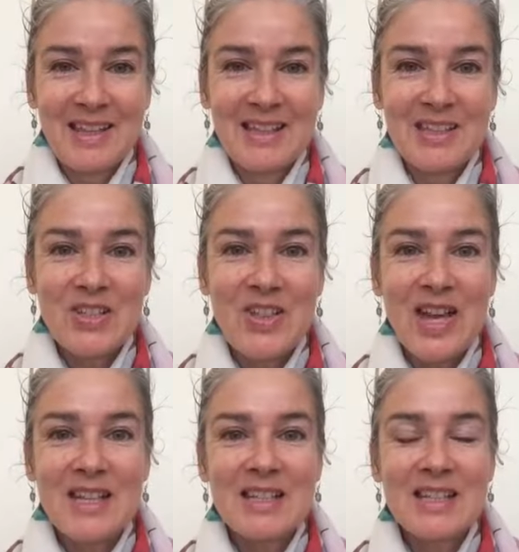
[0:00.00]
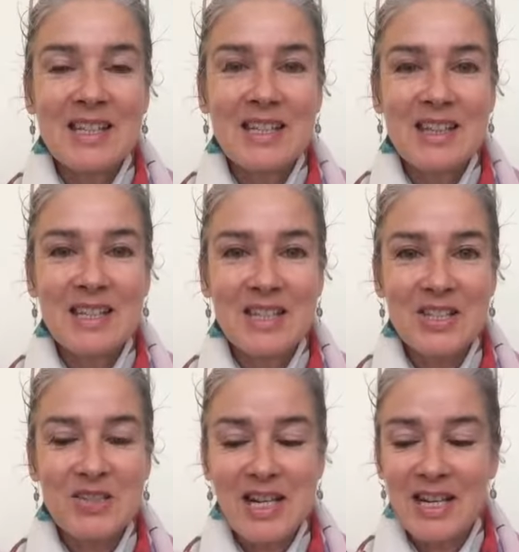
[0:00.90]
So that is this
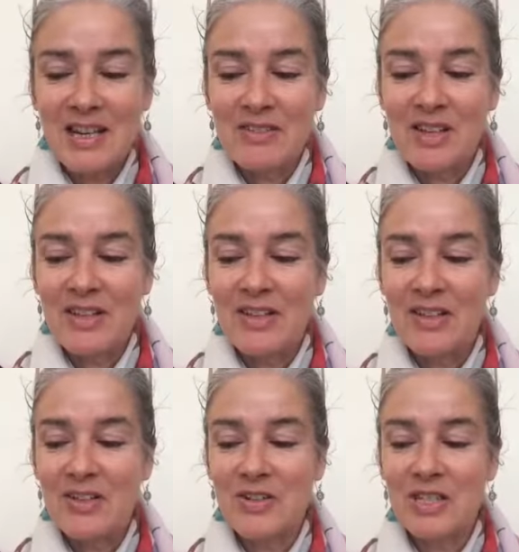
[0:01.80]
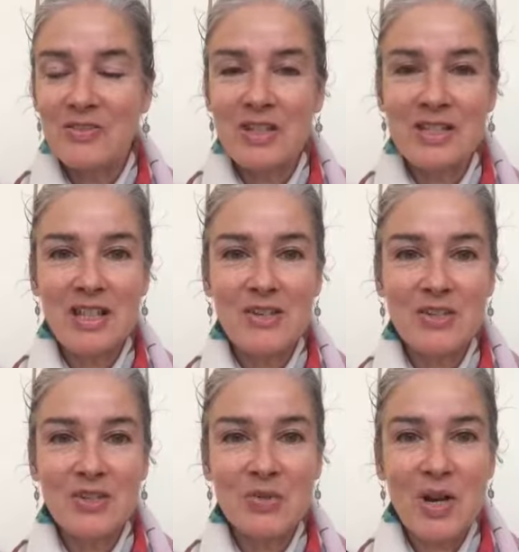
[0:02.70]
reading, Yukti verse
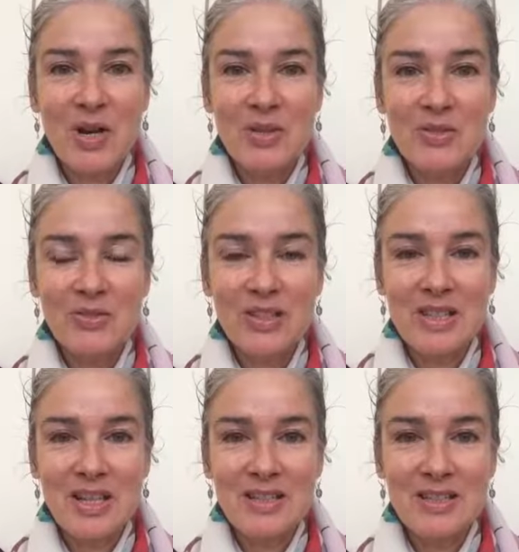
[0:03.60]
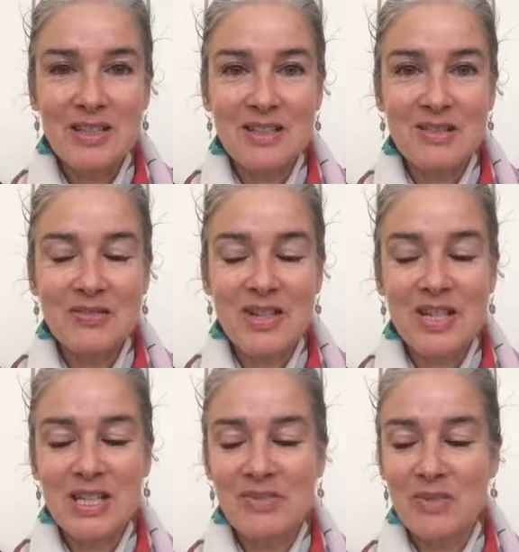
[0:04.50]
112, the last
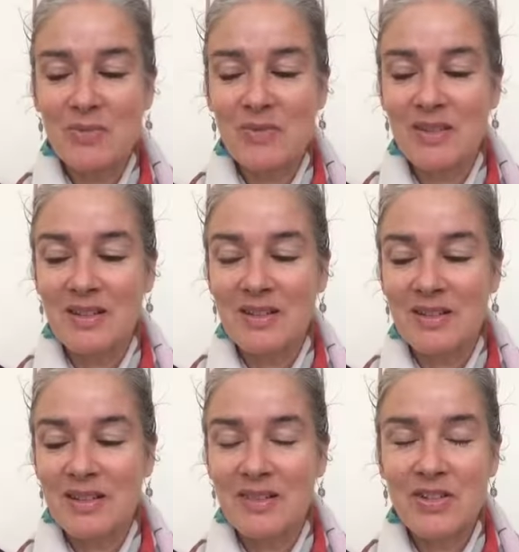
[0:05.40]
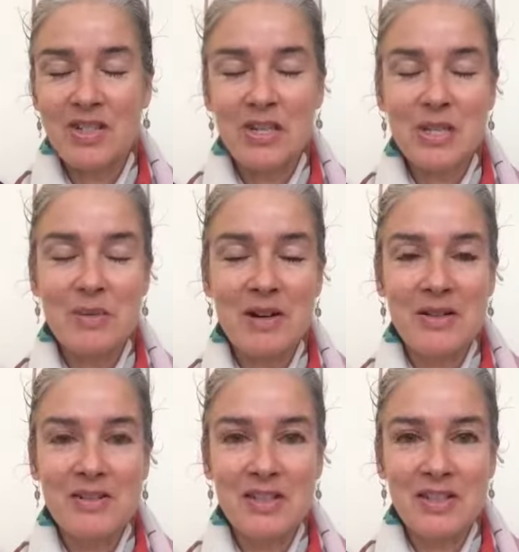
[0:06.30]
verse from the Vijnana Bhairava
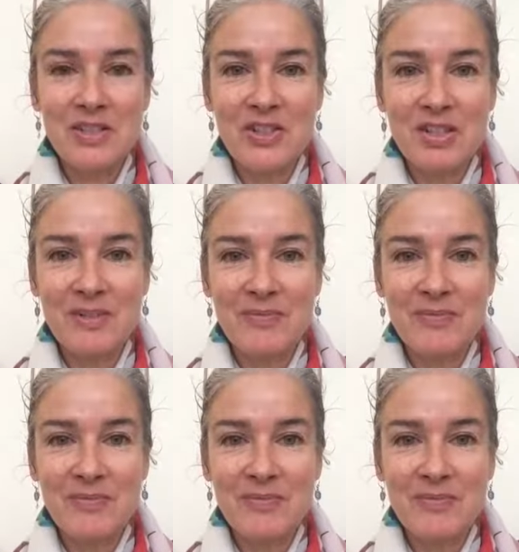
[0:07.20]
Tantra.